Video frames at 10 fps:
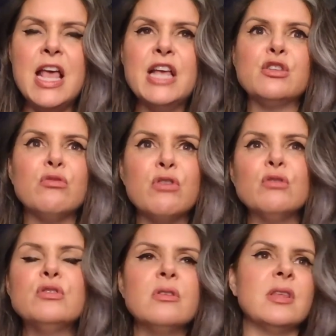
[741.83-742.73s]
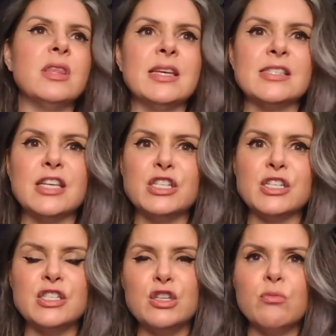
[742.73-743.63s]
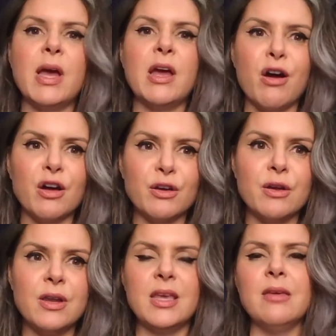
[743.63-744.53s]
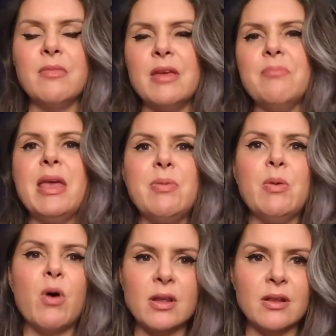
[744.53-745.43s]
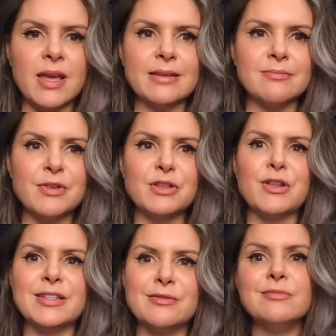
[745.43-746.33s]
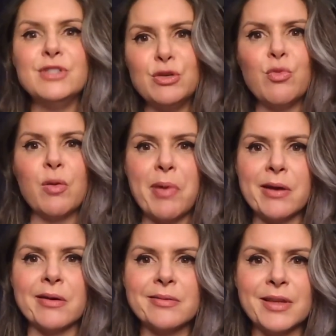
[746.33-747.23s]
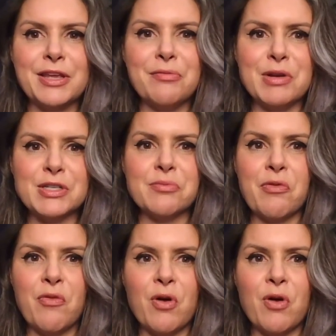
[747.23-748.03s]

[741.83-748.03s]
So those are the things that just do my heart good and make me want to like do more better, like you mentioned before.